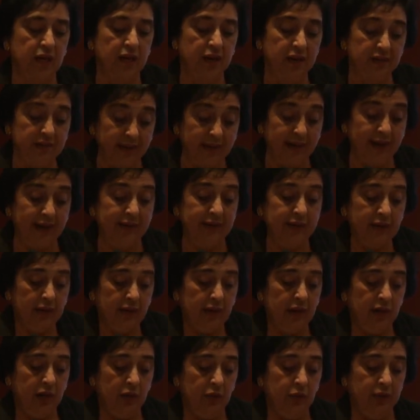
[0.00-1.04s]
then
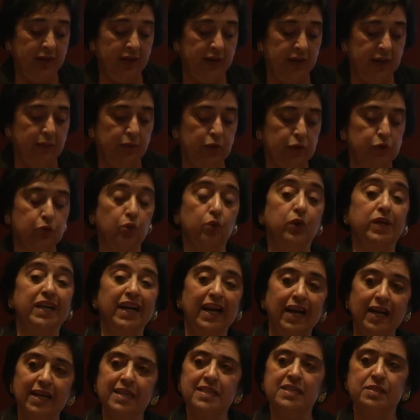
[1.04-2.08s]
we are able to
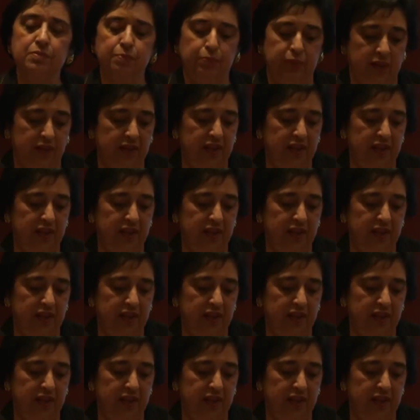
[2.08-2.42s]
grasp